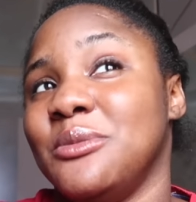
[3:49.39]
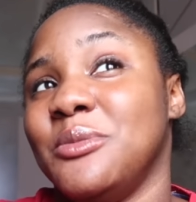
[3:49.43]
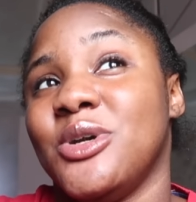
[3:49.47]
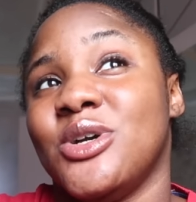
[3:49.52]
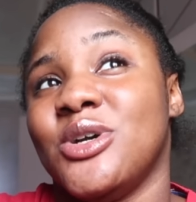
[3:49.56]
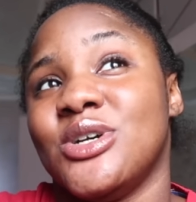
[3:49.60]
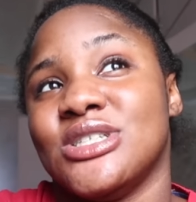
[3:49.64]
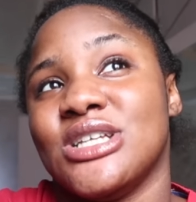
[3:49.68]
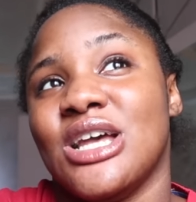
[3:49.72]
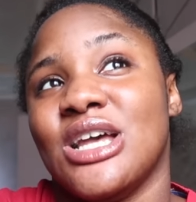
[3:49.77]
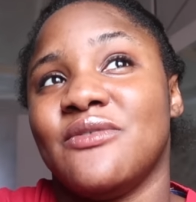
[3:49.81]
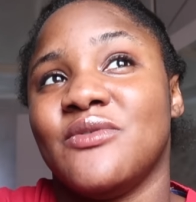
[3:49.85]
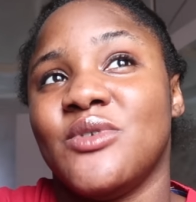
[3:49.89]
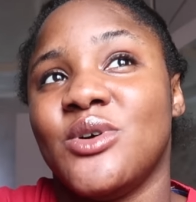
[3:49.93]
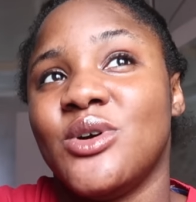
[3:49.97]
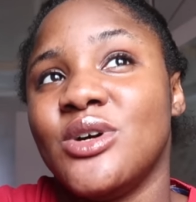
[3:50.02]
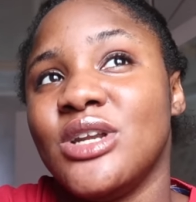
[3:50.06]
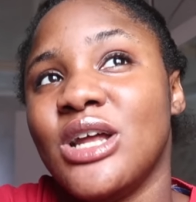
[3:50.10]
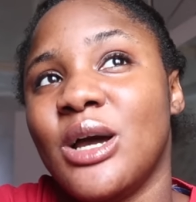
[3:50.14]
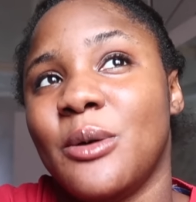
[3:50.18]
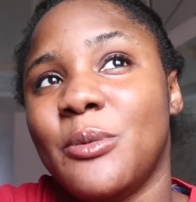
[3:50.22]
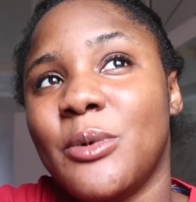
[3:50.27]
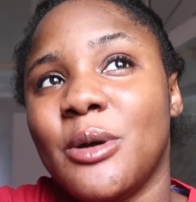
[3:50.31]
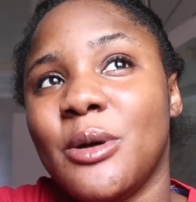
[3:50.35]
because I've gone
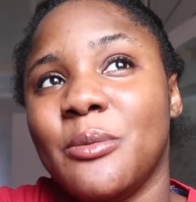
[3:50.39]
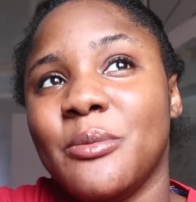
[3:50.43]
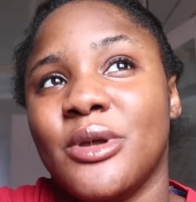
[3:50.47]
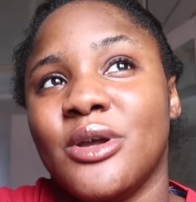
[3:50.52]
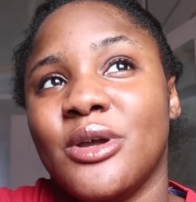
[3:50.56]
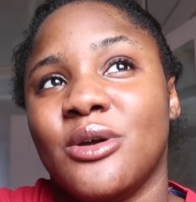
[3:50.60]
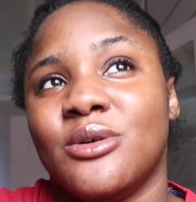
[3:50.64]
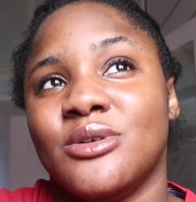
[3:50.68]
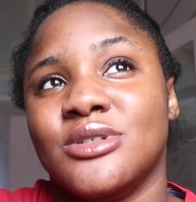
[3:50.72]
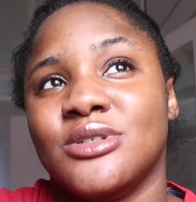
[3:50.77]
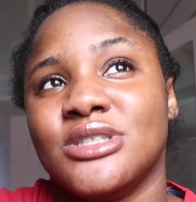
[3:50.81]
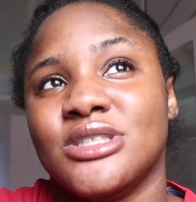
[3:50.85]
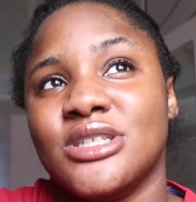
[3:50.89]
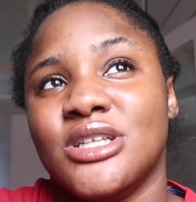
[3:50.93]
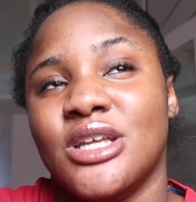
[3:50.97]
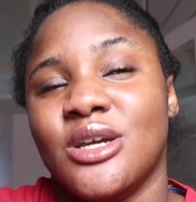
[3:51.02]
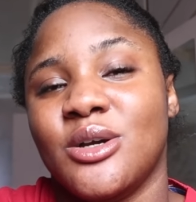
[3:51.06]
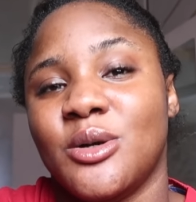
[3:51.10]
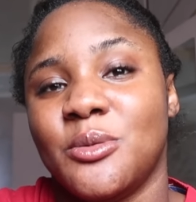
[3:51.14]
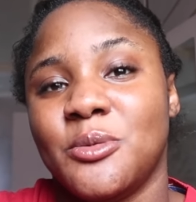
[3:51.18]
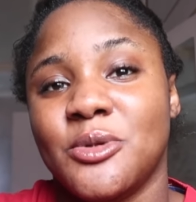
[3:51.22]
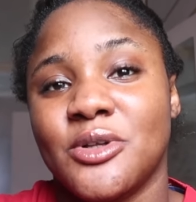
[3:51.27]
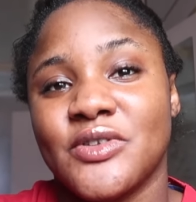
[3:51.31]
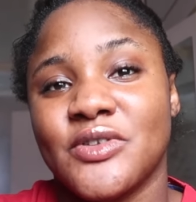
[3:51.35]
apartment hunting a
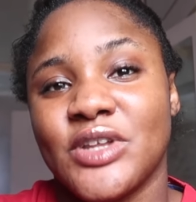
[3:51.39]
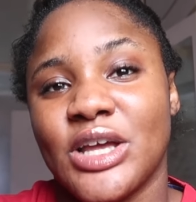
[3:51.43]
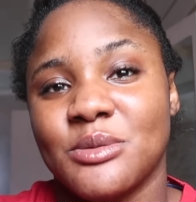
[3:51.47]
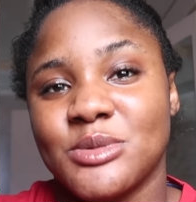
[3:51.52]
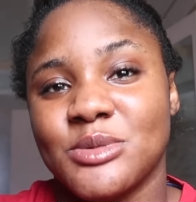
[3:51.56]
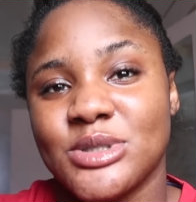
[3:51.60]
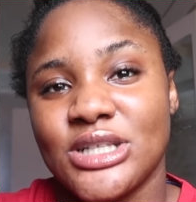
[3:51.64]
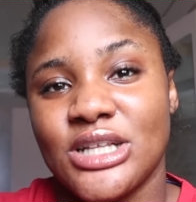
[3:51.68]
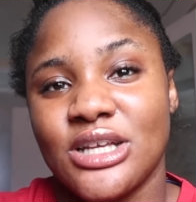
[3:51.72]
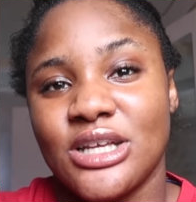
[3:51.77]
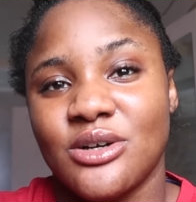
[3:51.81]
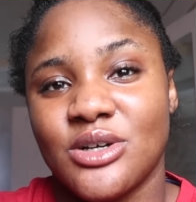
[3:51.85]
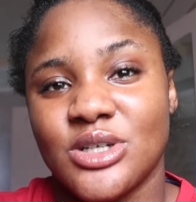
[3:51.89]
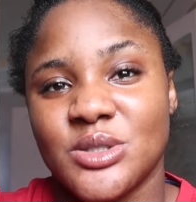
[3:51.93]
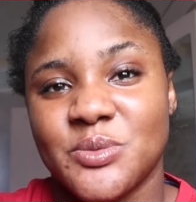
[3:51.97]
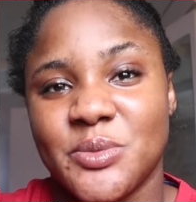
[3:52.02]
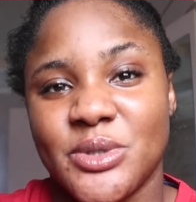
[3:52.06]
couple of times in Lagos,